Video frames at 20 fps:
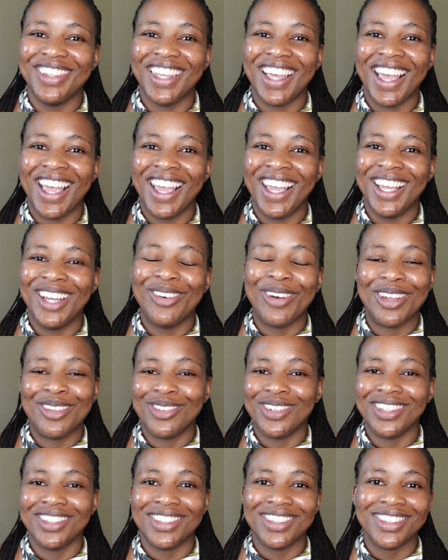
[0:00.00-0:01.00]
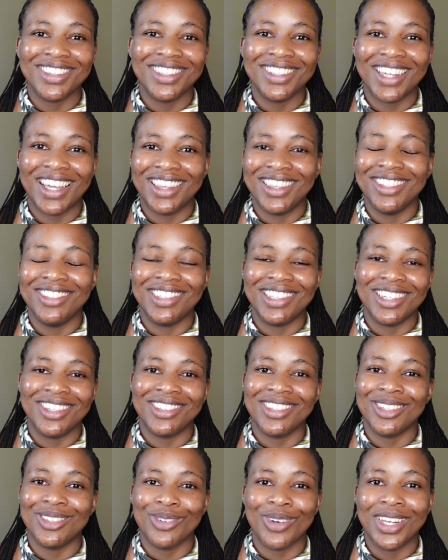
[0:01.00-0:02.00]
a graduate assistant at the Gender
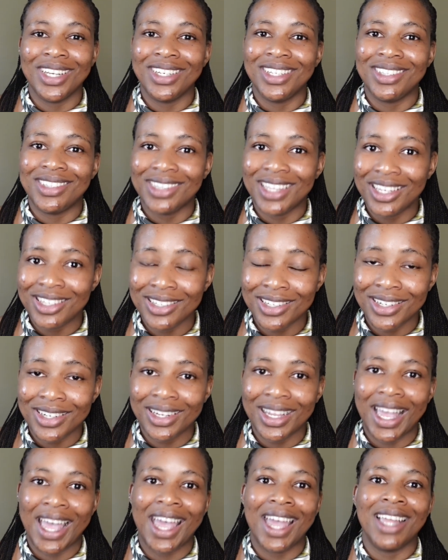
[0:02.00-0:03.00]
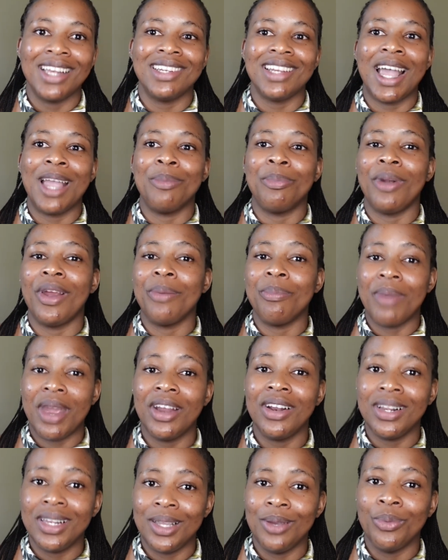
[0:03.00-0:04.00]
and Sexuality Center, and I
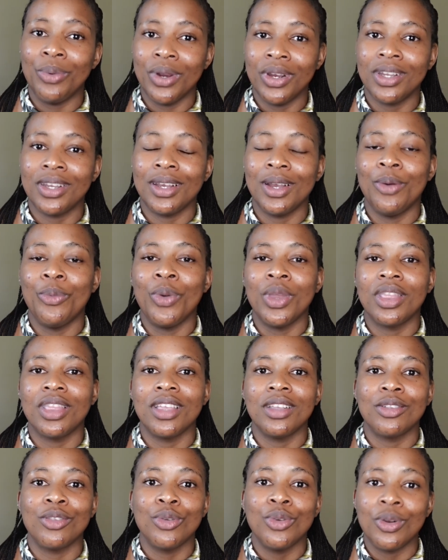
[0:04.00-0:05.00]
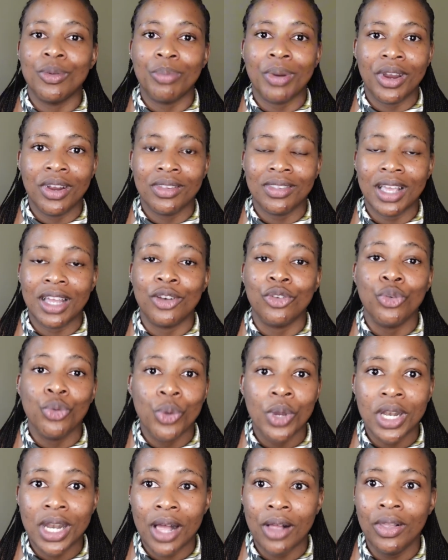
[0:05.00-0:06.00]
primarily work with the student parents at
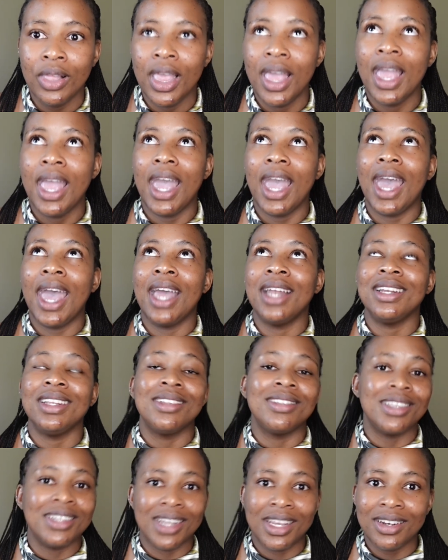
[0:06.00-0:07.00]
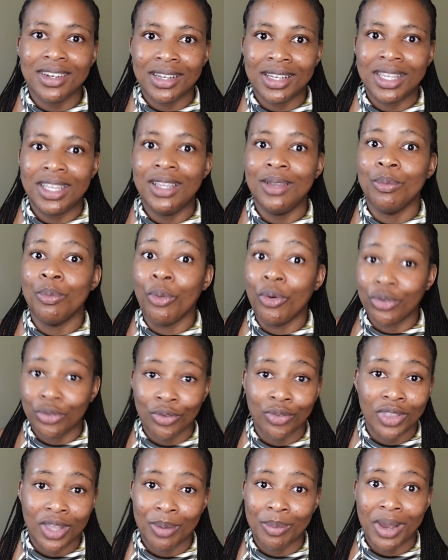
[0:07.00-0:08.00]
UNL, and incidentally most
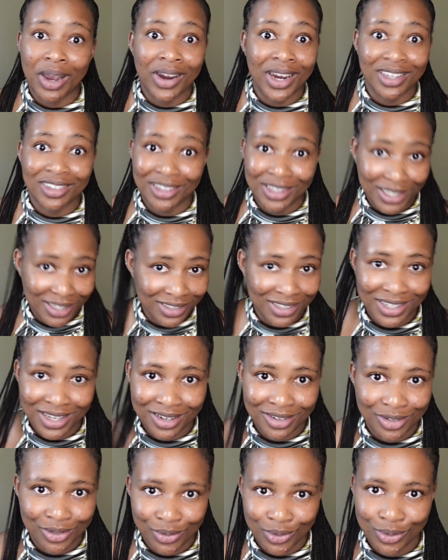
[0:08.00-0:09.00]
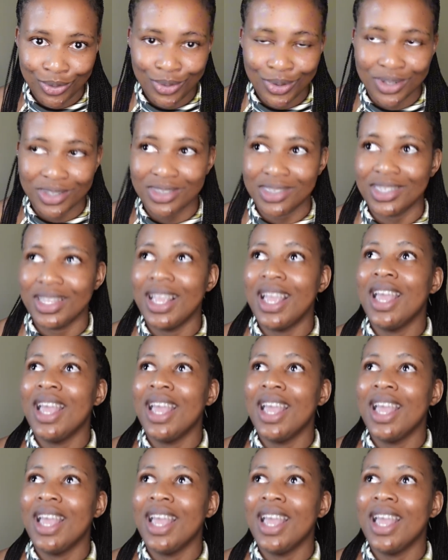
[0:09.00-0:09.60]
of them are actually international students.